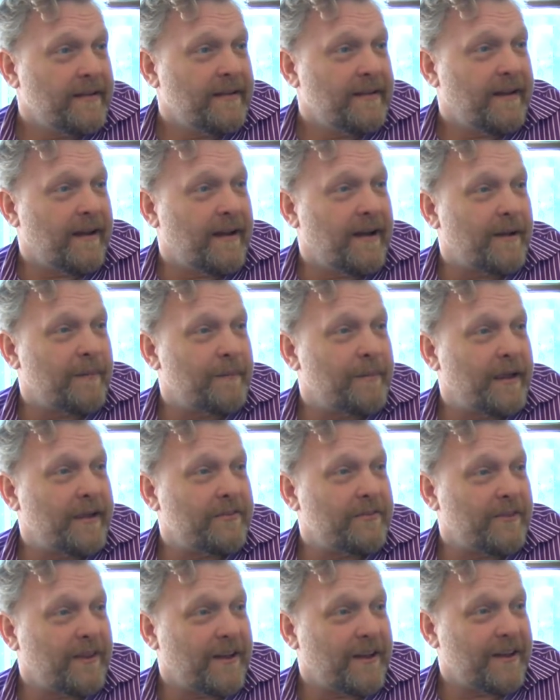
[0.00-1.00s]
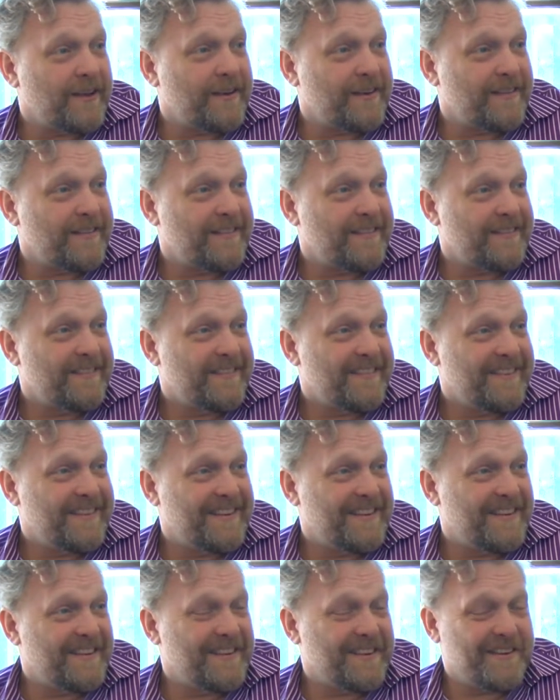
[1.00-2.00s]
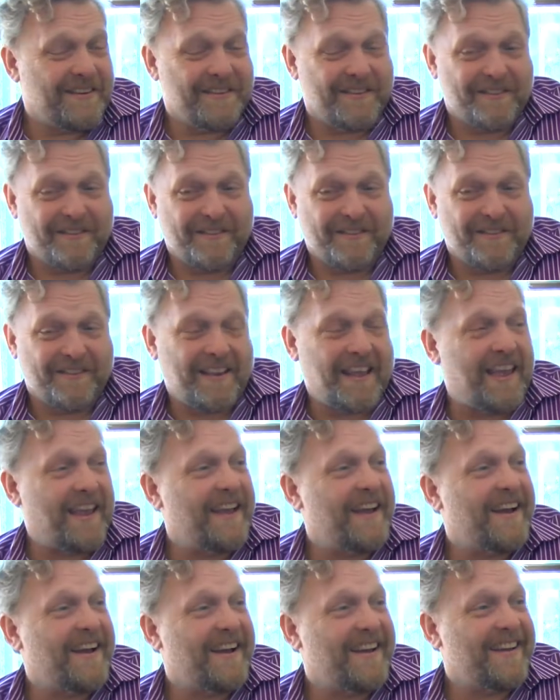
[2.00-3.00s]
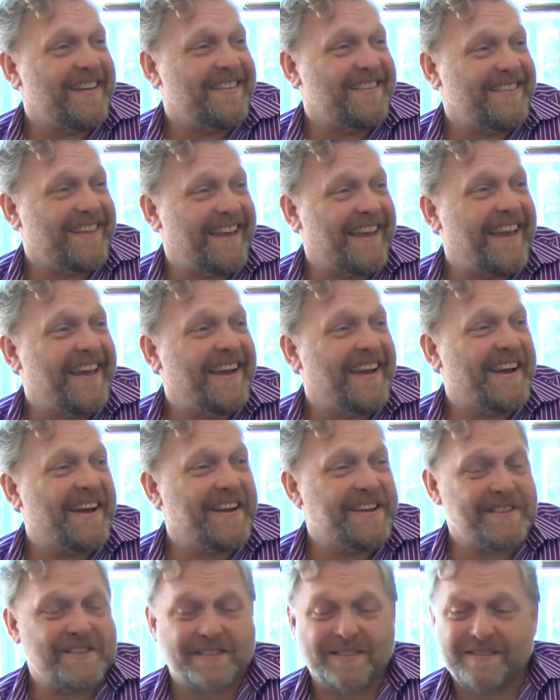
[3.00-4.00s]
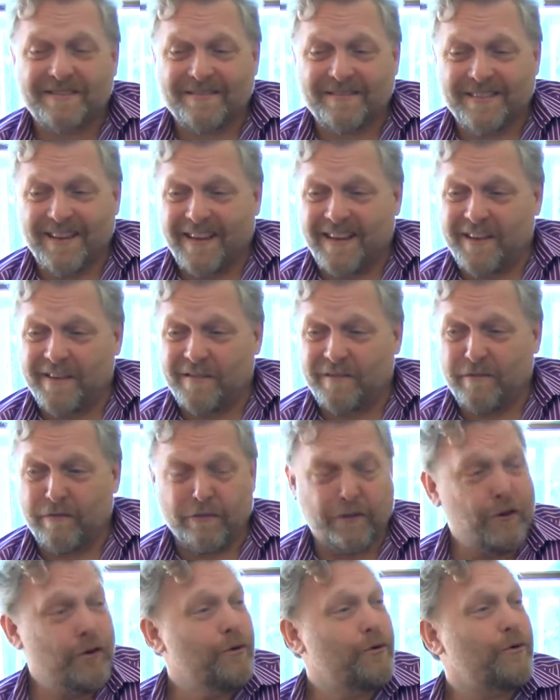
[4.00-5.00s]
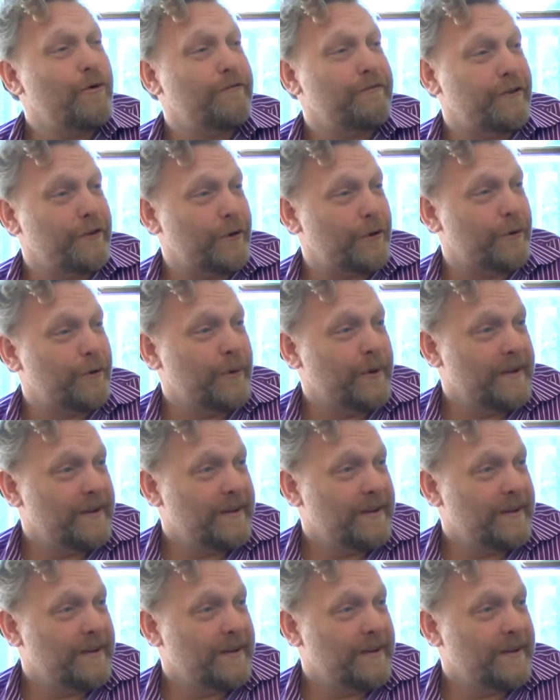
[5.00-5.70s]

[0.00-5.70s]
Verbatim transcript: uh, based on A I, the A I's uh, view of you,